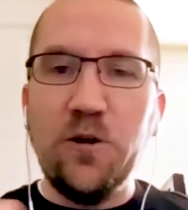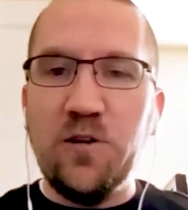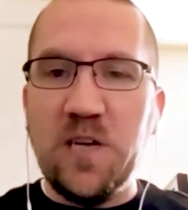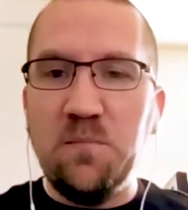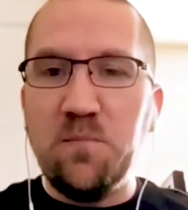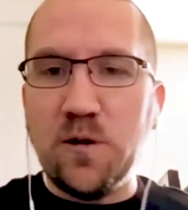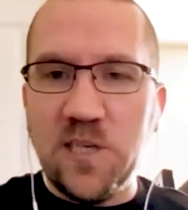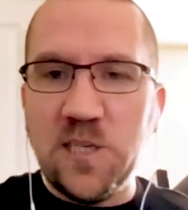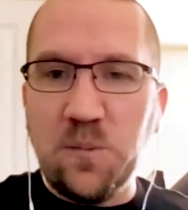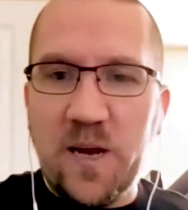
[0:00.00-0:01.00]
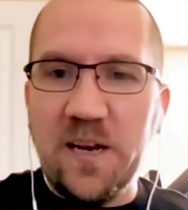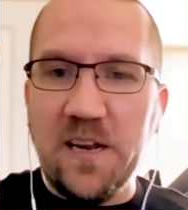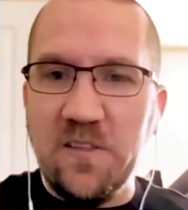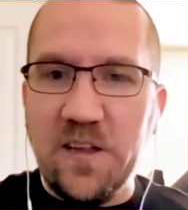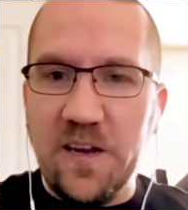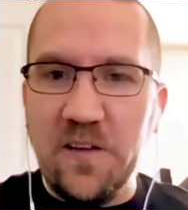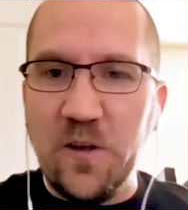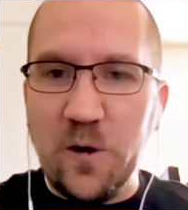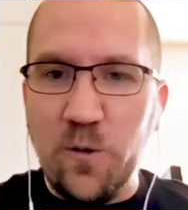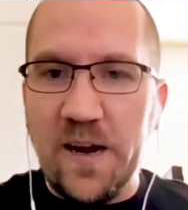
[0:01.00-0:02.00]
who didn't participate in
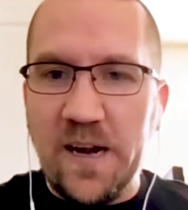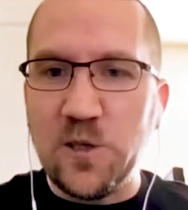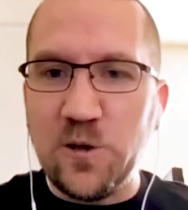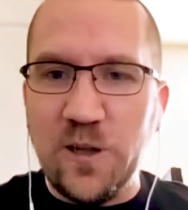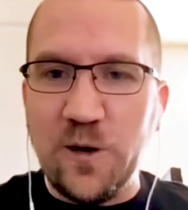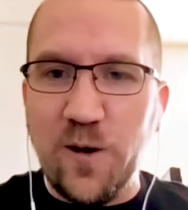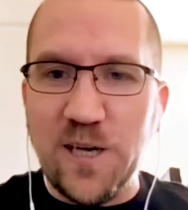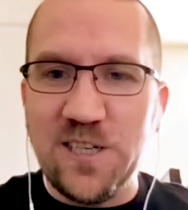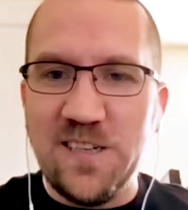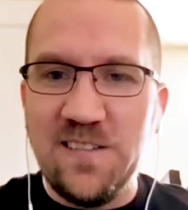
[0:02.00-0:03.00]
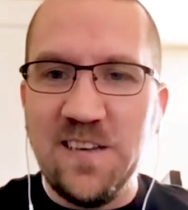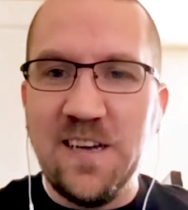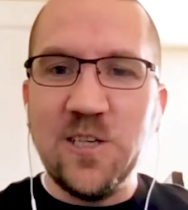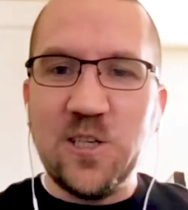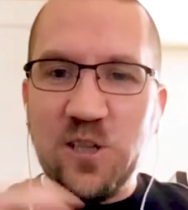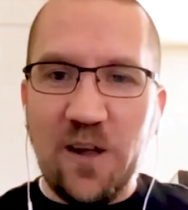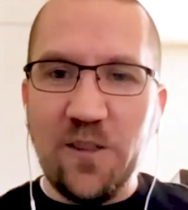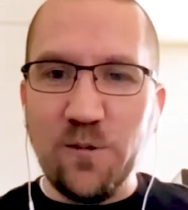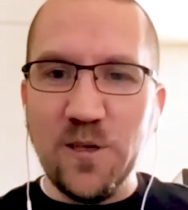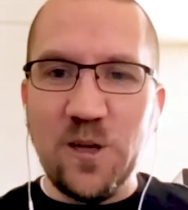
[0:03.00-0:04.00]
the answering the questions saw
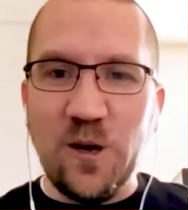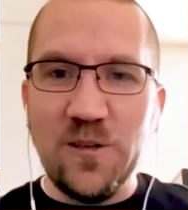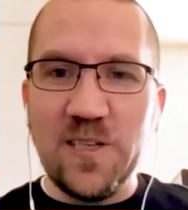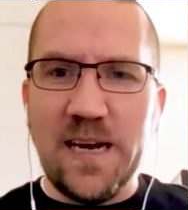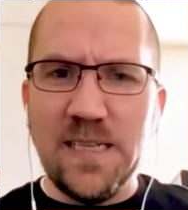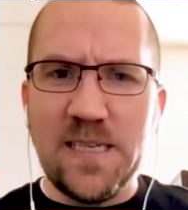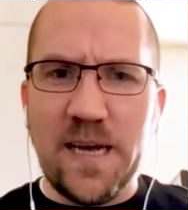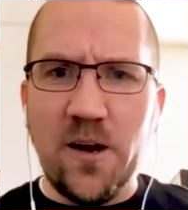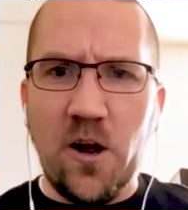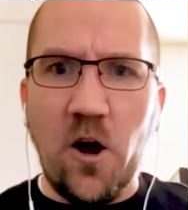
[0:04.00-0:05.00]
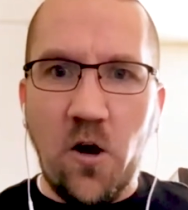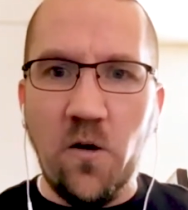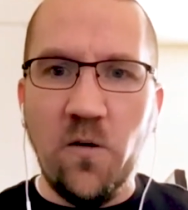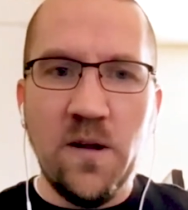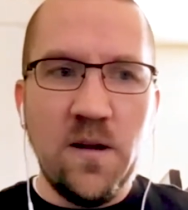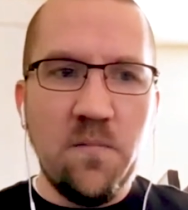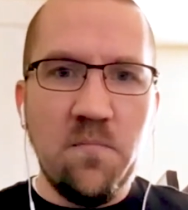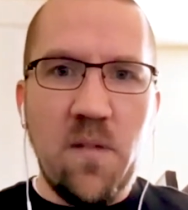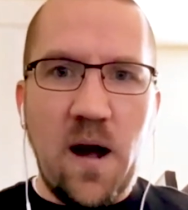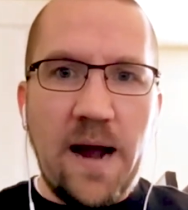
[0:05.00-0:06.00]
the results and said, oh,
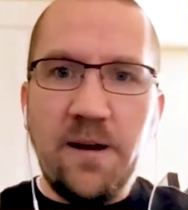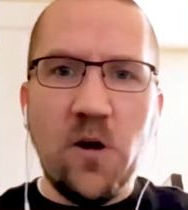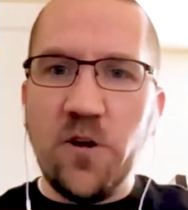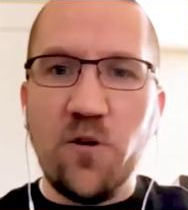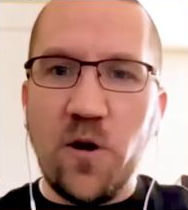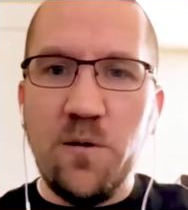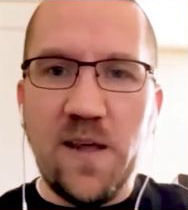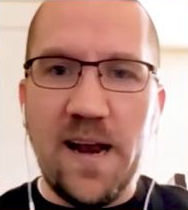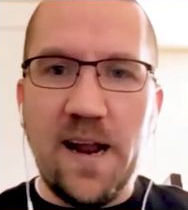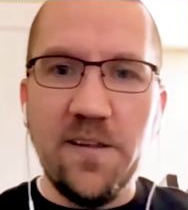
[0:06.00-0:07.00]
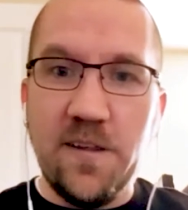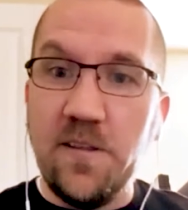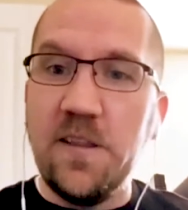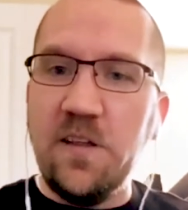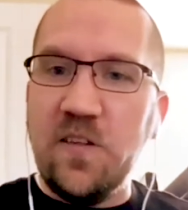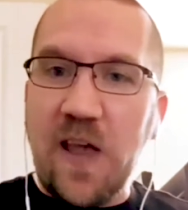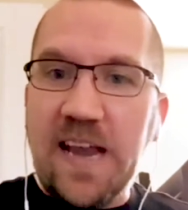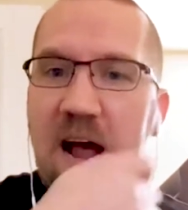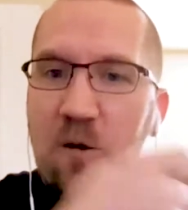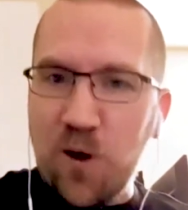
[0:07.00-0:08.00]
I don't agree with that, they
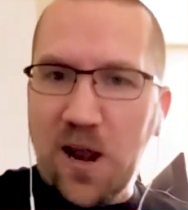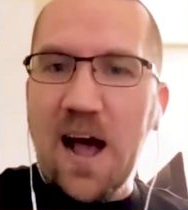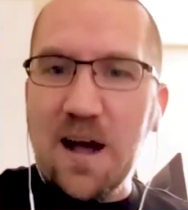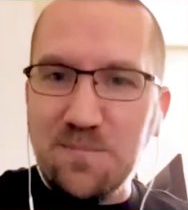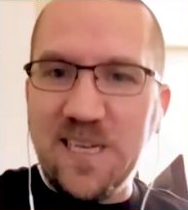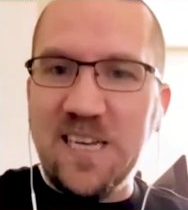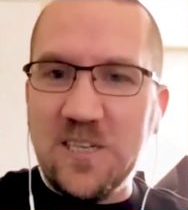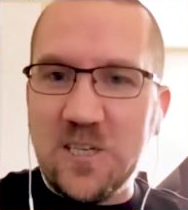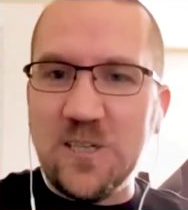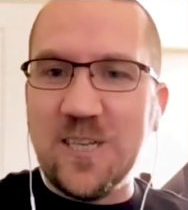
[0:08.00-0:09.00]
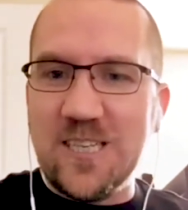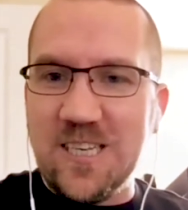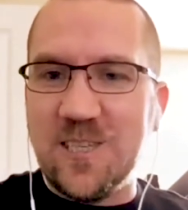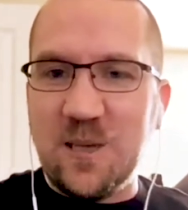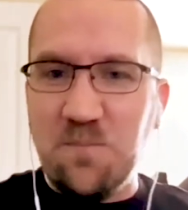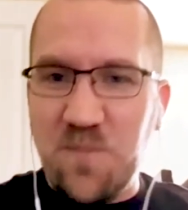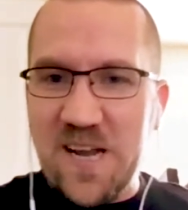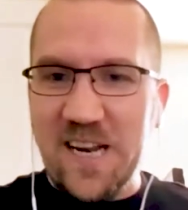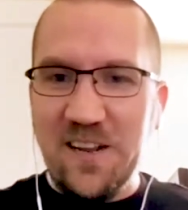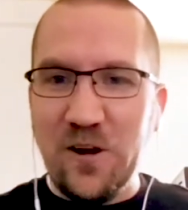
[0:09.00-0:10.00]
now want to opt in to
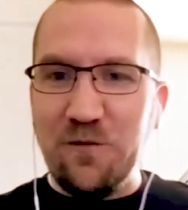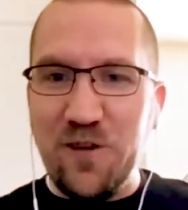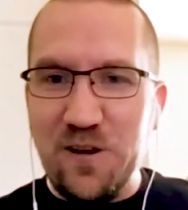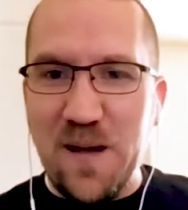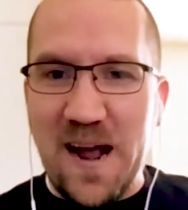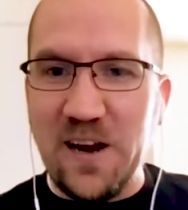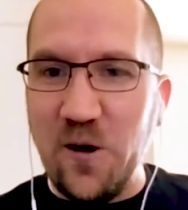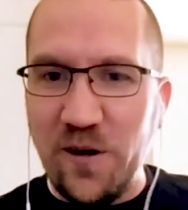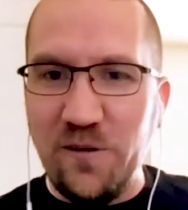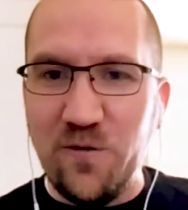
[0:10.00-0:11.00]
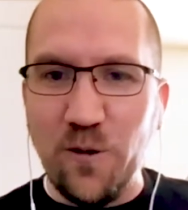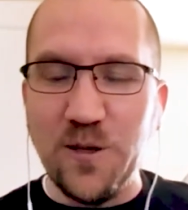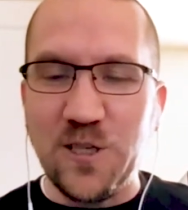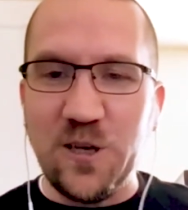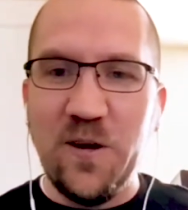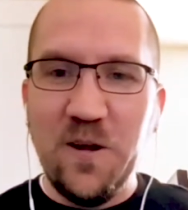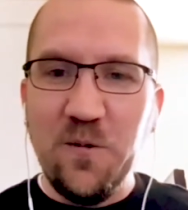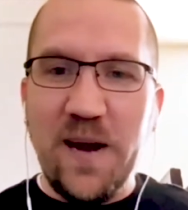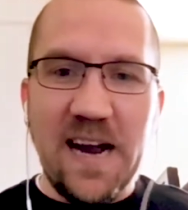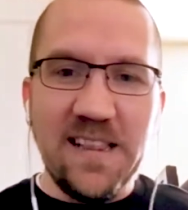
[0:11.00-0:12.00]
submitting their feedback going forward. So
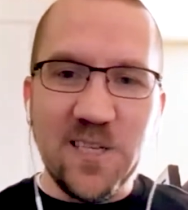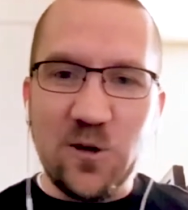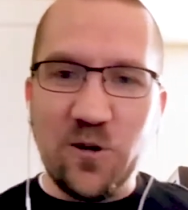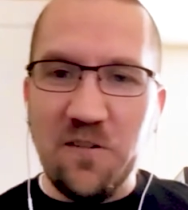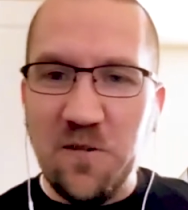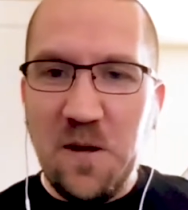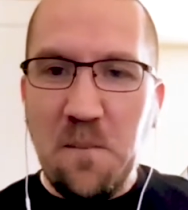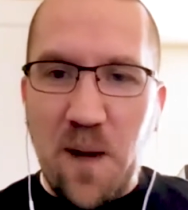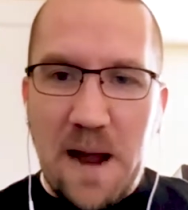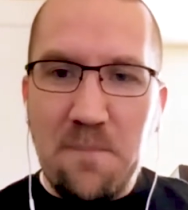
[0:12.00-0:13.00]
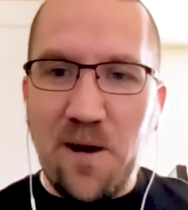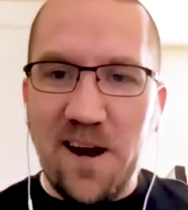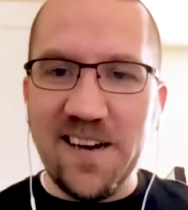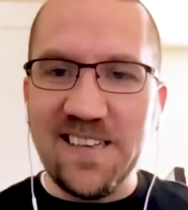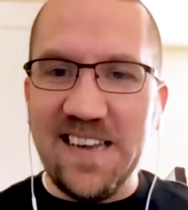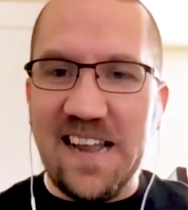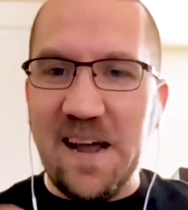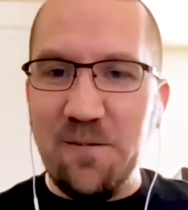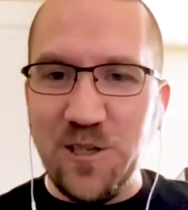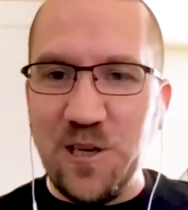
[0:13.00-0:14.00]
we had this sort of byproduct
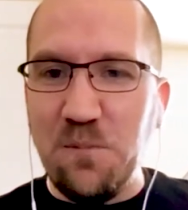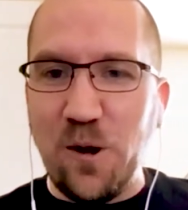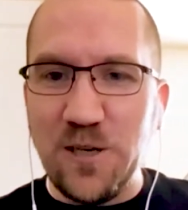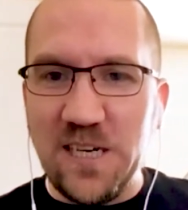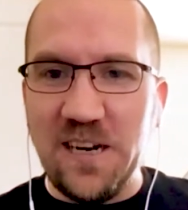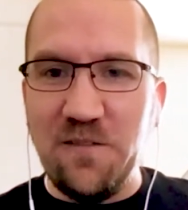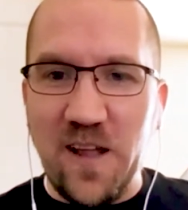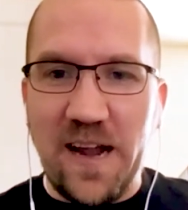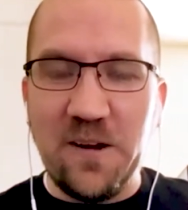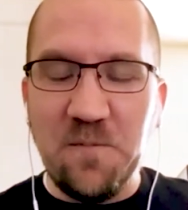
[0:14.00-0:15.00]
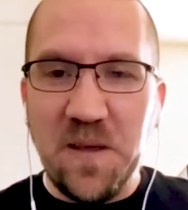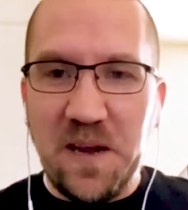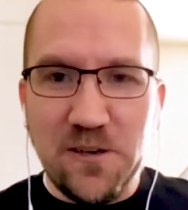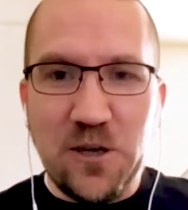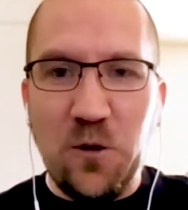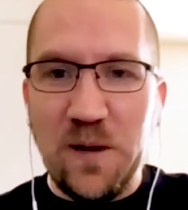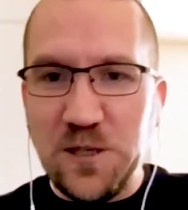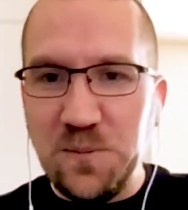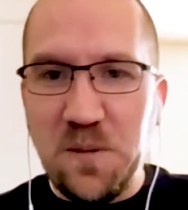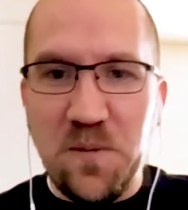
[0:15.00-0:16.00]
that was emerging of like, here's a whole
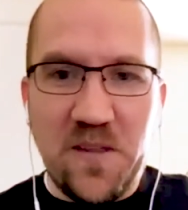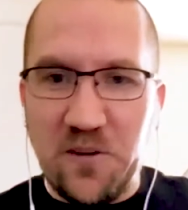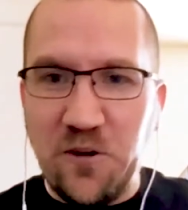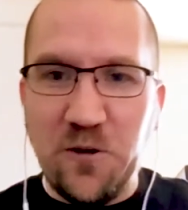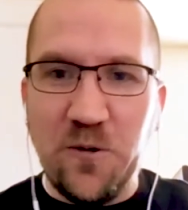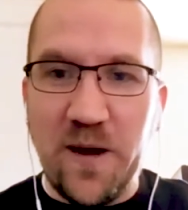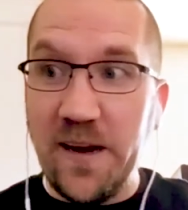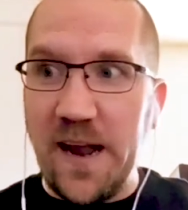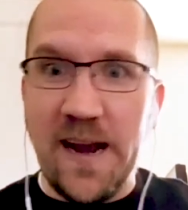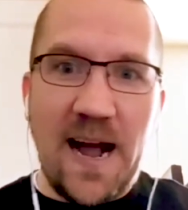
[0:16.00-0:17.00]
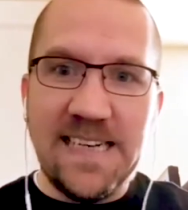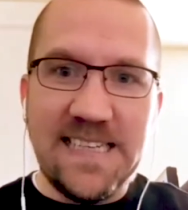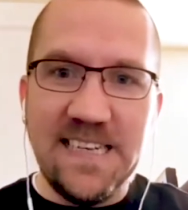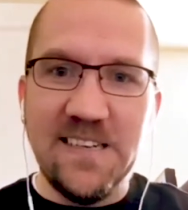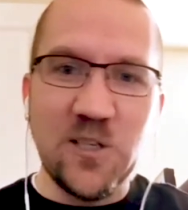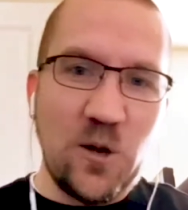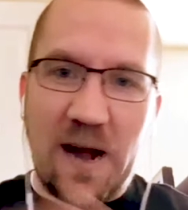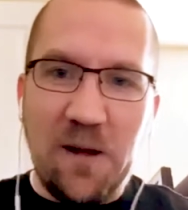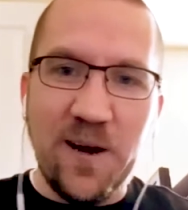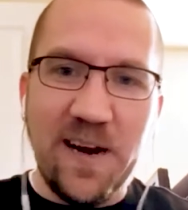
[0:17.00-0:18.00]
bunch of people that do, and I didn't, so
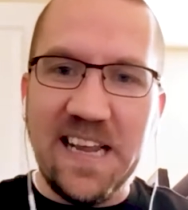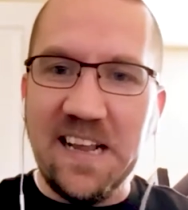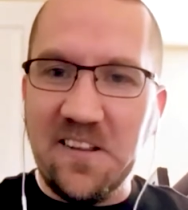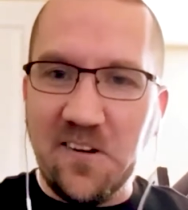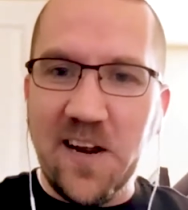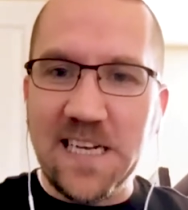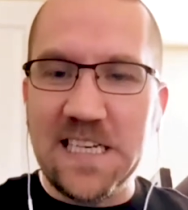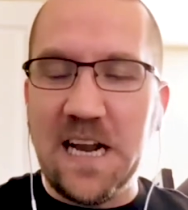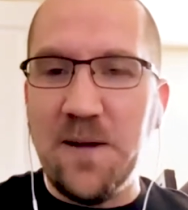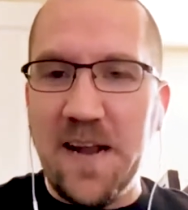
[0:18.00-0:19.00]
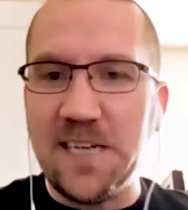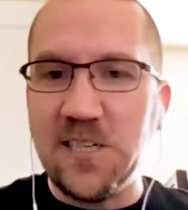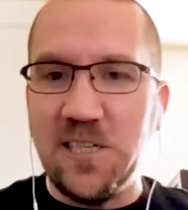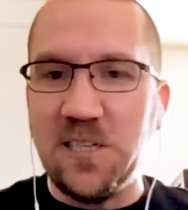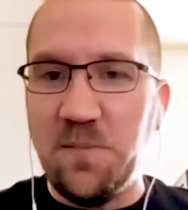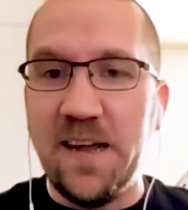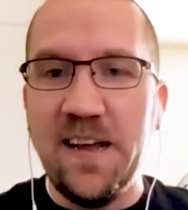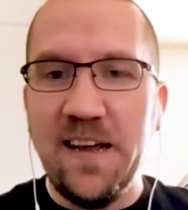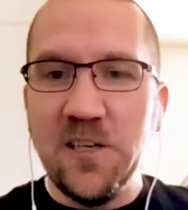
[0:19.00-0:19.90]
I want to get in there next time and actually submit it.